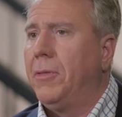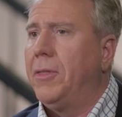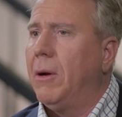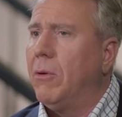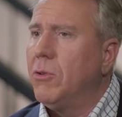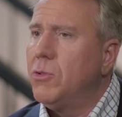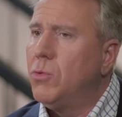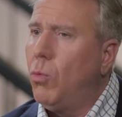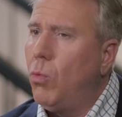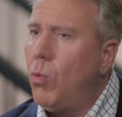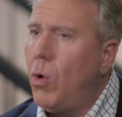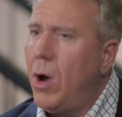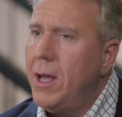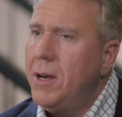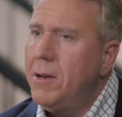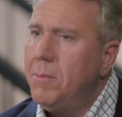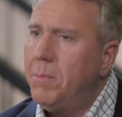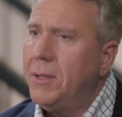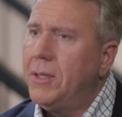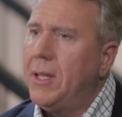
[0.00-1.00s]
there was
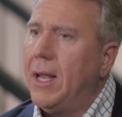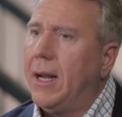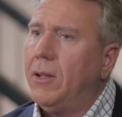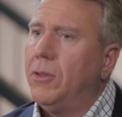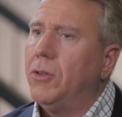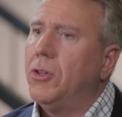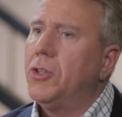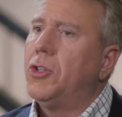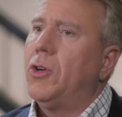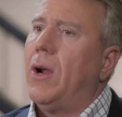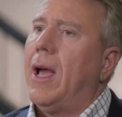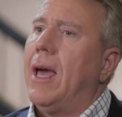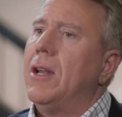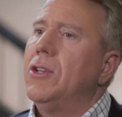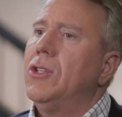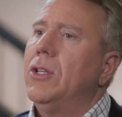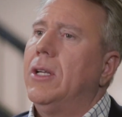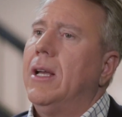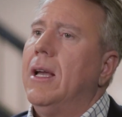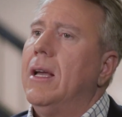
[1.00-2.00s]
one particular
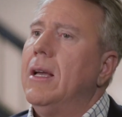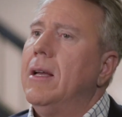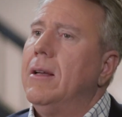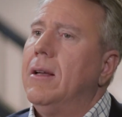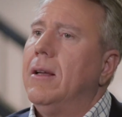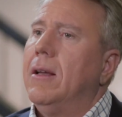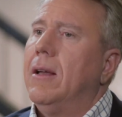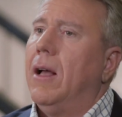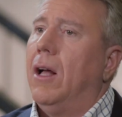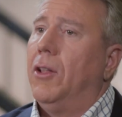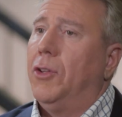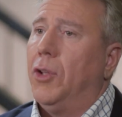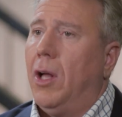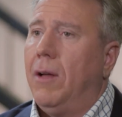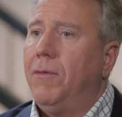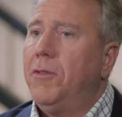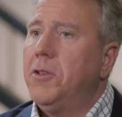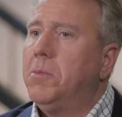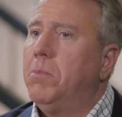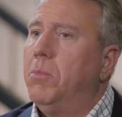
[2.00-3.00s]
strategy
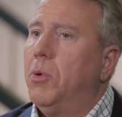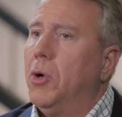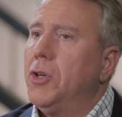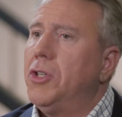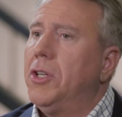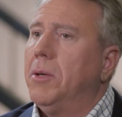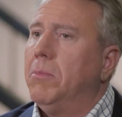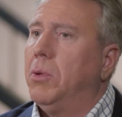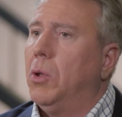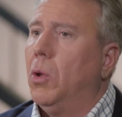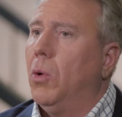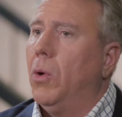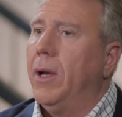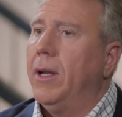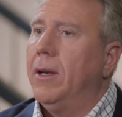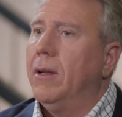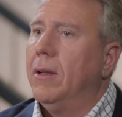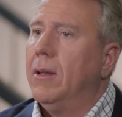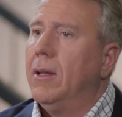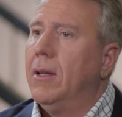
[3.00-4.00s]
Adolphus Busch
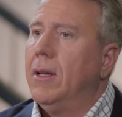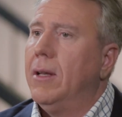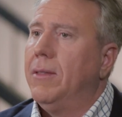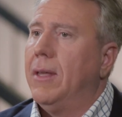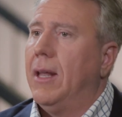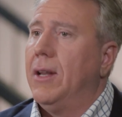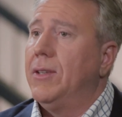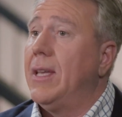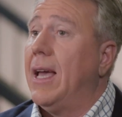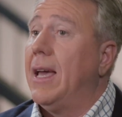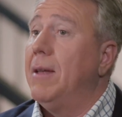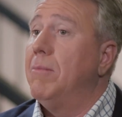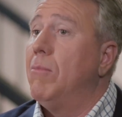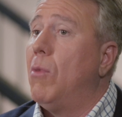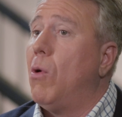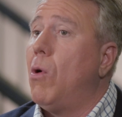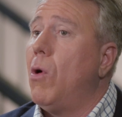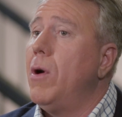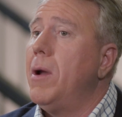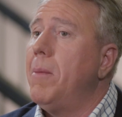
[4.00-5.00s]
employed that has had
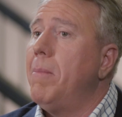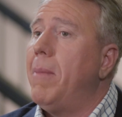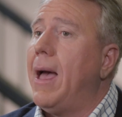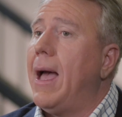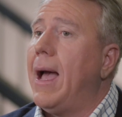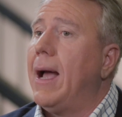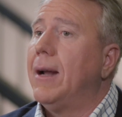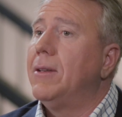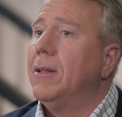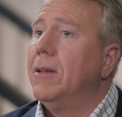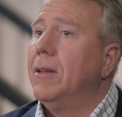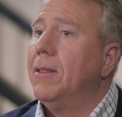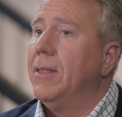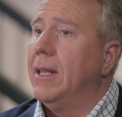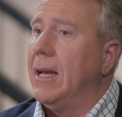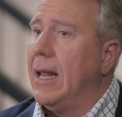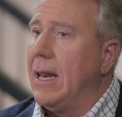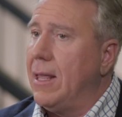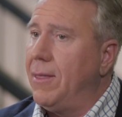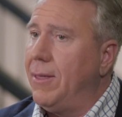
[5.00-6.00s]
more impact
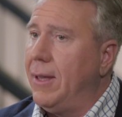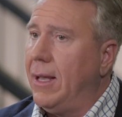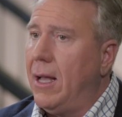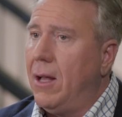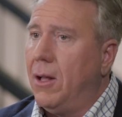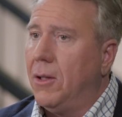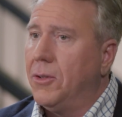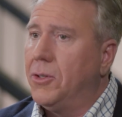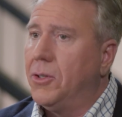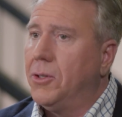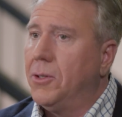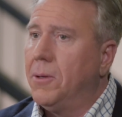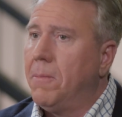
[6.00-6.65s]
than anything else.